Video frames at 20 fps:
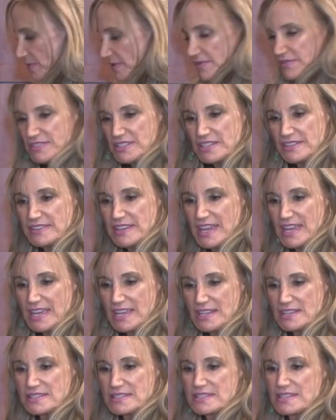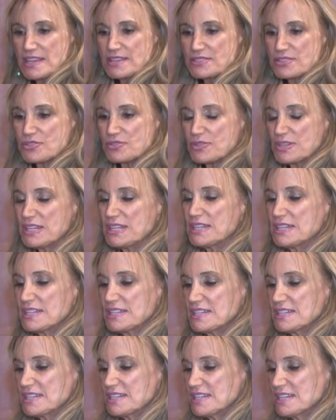have done the Ancestry?
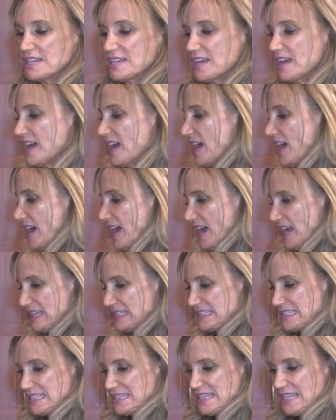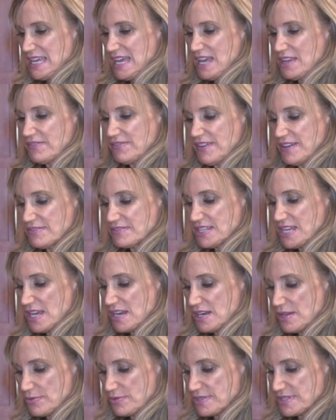I did that, found out
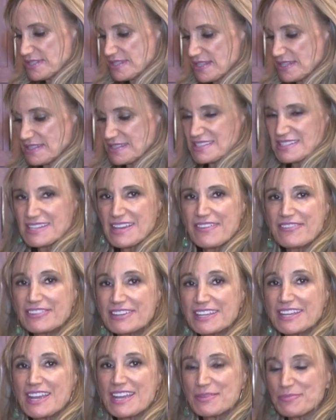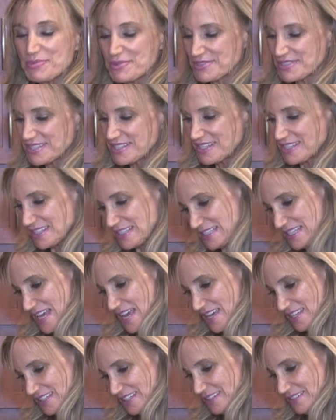I was like 78%
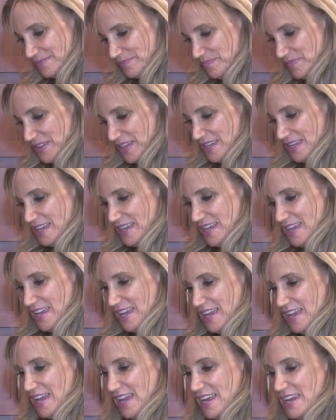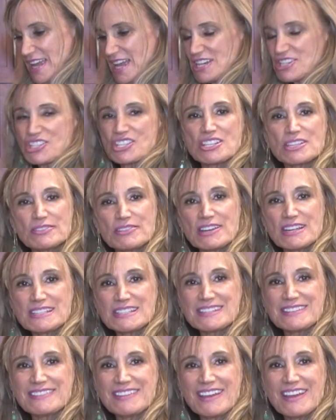Italian. And actually when I
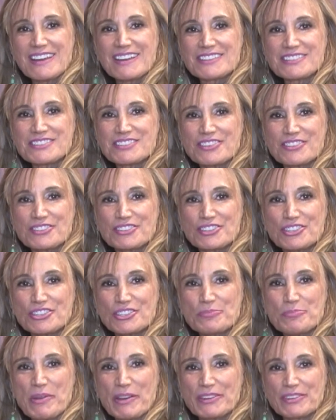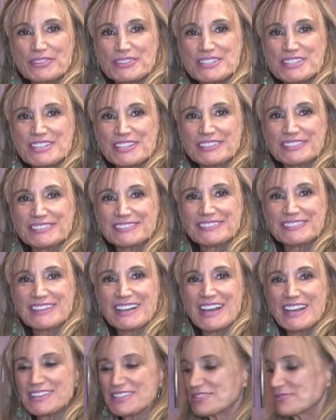did that, I started to cook better too.
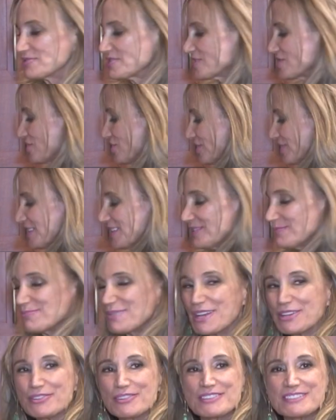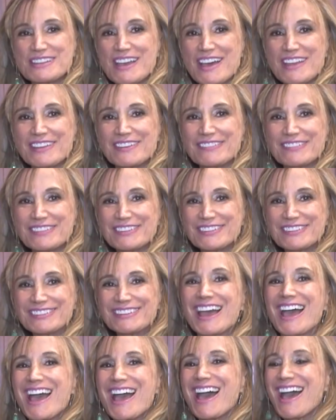I was cooking better Italian food.
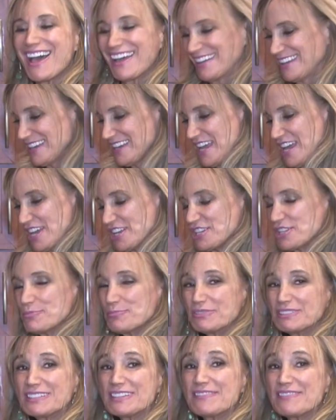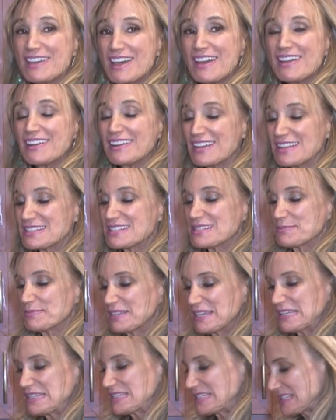If you believe that, I got some
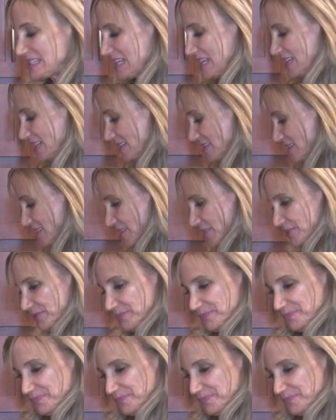land to sell you too.